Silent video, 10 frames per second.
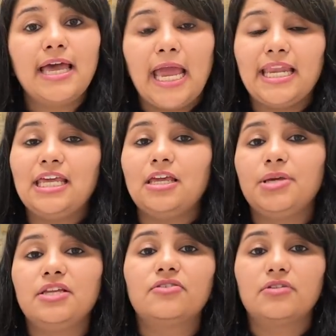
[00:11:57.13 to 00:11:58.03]
Any
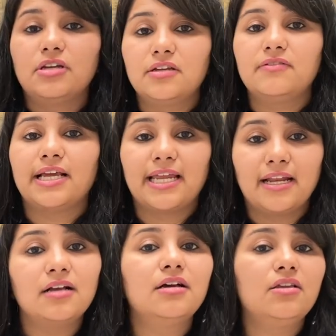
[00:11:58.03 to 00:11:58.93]
immediate relative like an
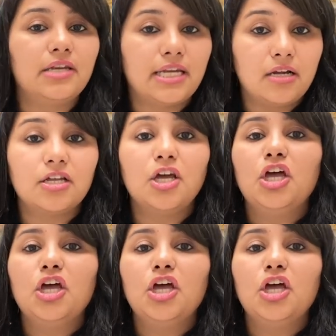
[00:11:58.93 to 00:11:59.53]
uncle and aunt